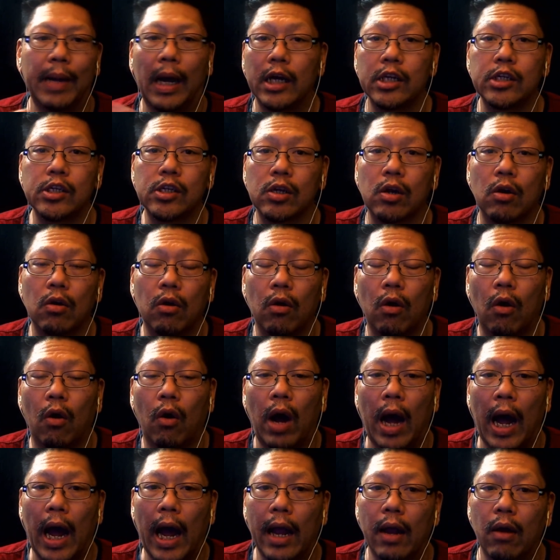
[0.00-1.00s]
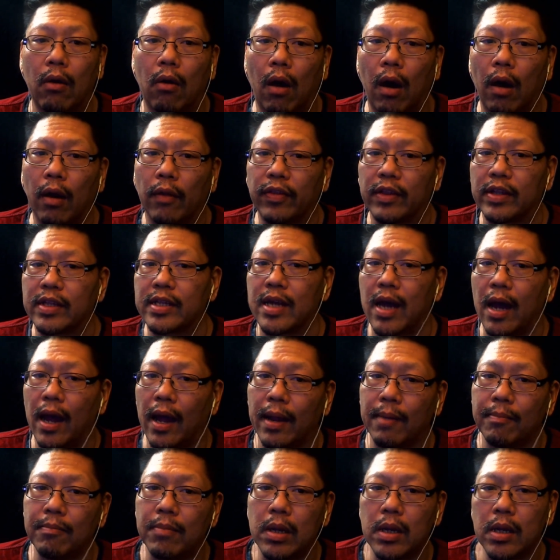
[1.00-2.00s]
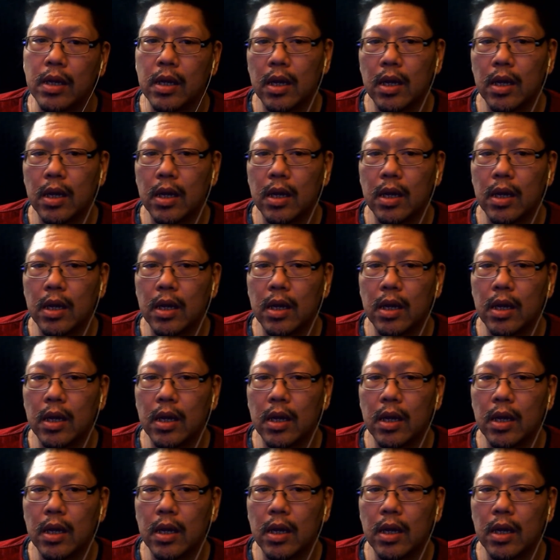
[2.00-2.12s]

I used to go to Ohio all the time.